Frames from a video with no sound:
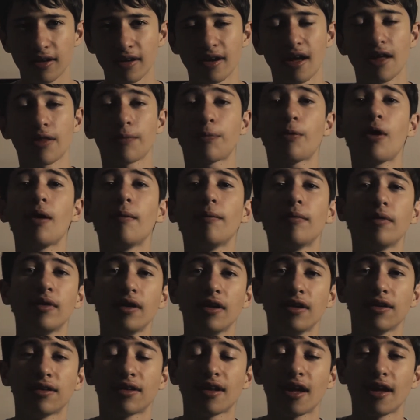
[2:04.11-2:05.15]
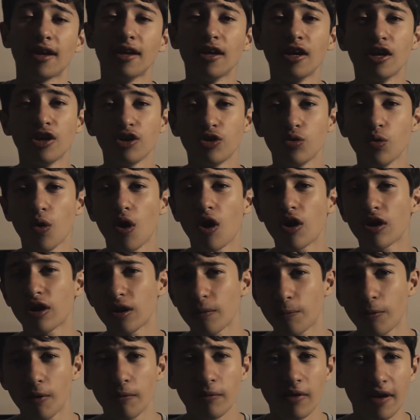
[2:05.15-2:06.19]
Now the problem is that you are gonna
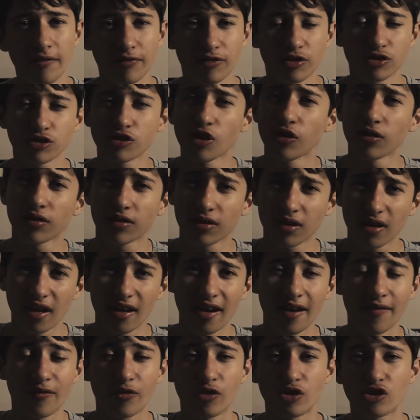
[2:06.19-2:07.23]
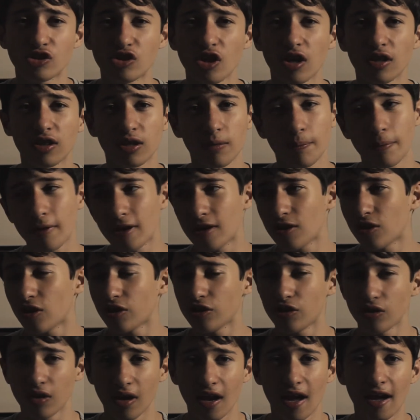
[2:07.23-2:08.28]
probably have to show this at every shot depending on
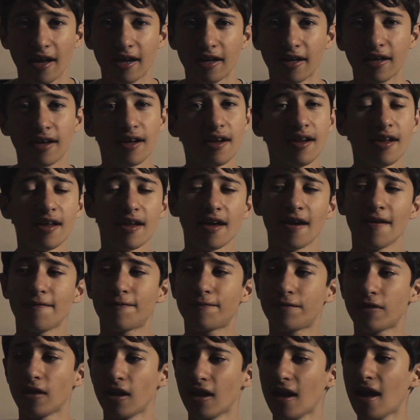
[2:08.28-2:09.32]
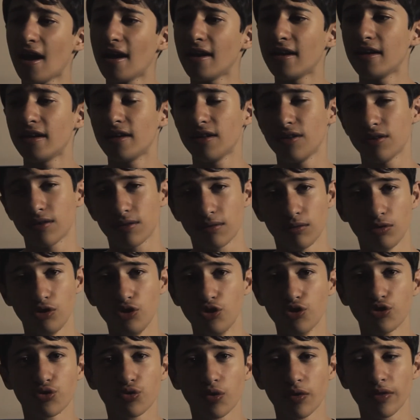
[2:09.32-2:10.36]
your lighting. If the lighting is
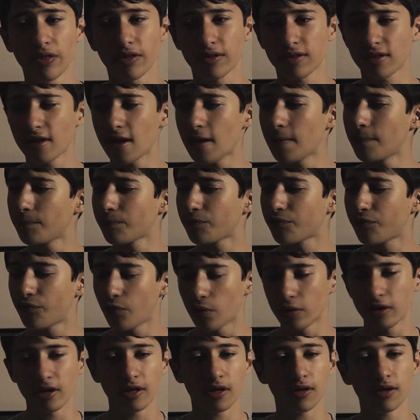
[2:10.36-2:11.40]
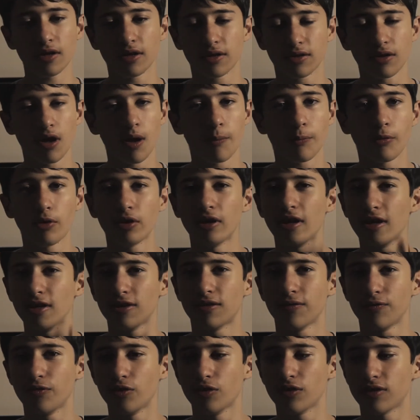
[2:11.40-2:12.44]
neutral, the same, for an example, an
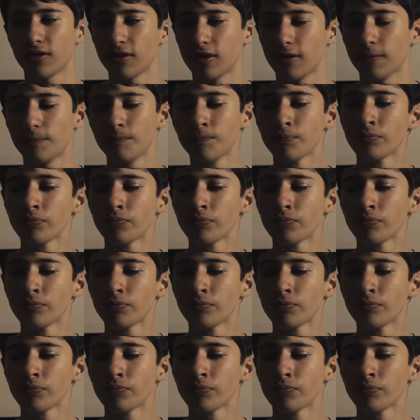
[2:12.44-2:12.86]
interview scene.